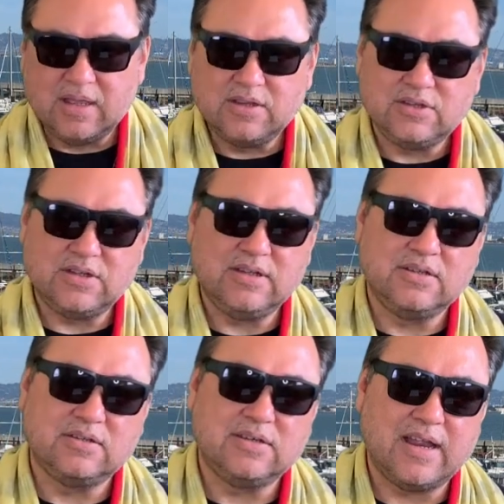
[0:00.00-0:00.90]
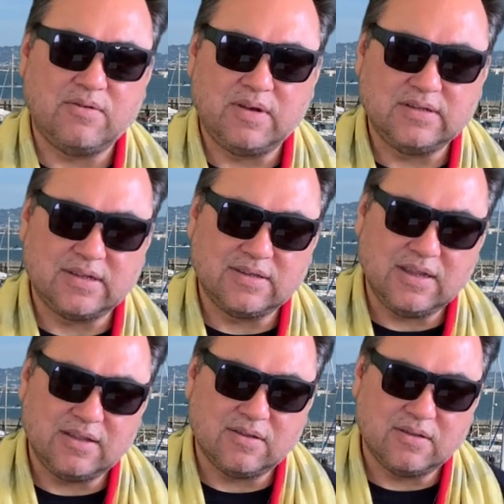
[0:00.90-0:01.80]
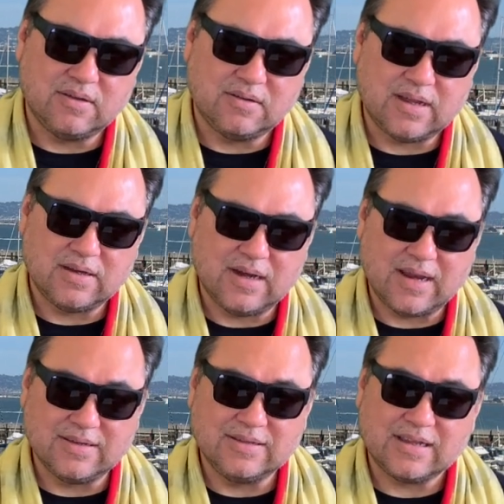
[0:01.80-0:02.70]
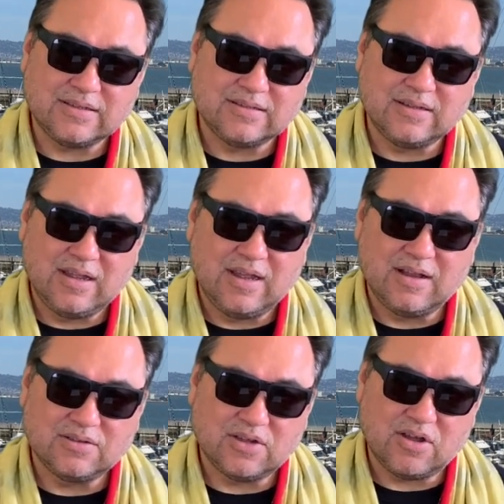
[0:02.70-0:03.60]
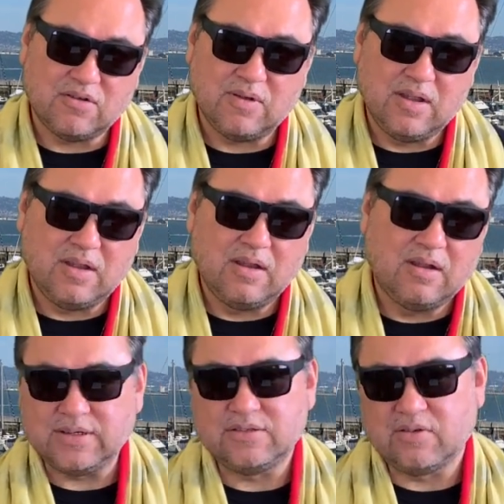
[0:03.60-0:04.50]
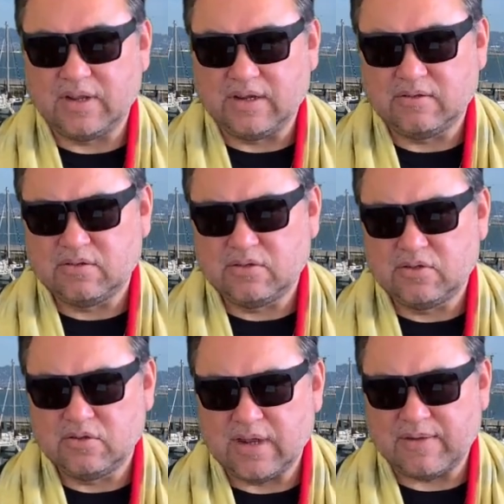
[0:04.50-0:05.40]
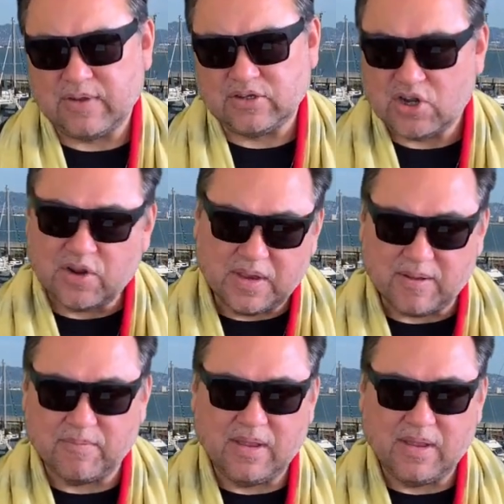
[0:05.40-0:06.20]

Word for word: She's January sixteenth, nineteen ninety-six. So he's only two and a half weeks younger than him.